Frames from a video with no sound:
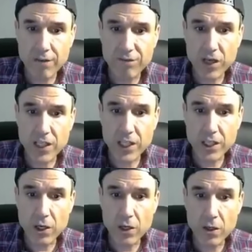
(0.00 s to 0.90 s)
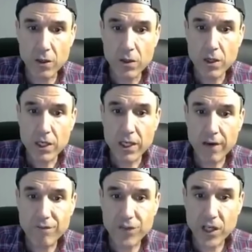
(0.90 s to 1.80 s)
Got a kernel.
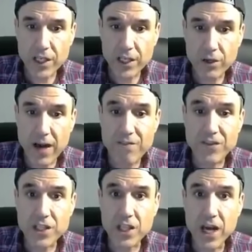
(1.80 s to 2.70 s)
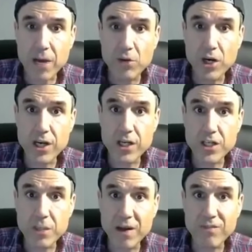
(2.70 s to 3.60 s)
Got a graphics
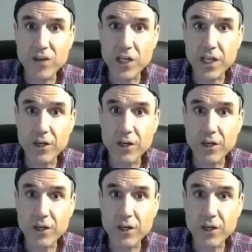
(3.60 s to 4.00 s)
library. You see my?